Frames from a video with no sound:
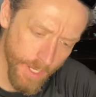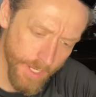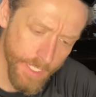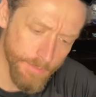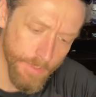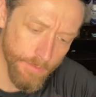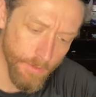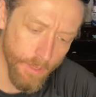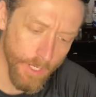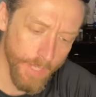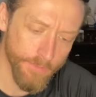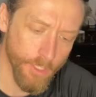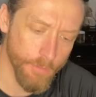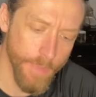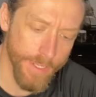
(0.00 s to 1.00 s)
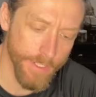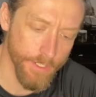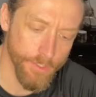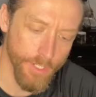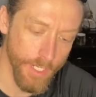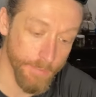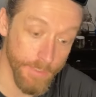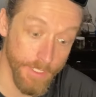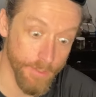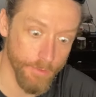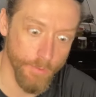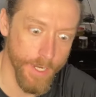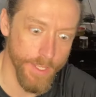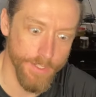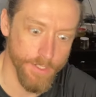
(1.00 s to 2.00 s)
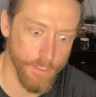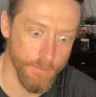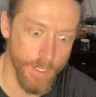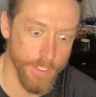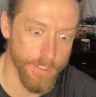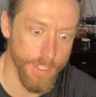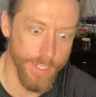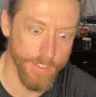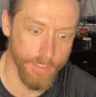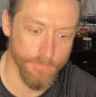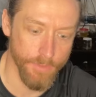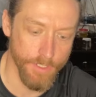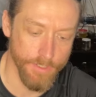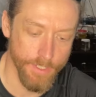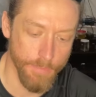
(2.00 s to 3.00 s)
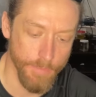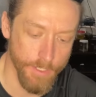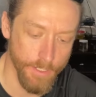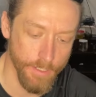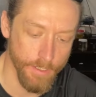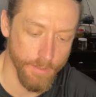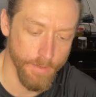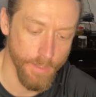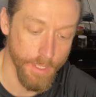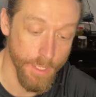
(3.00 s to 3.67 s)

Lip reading: I could be wrong, I have to go back and check, but either way, that's a great tactic for this time of year.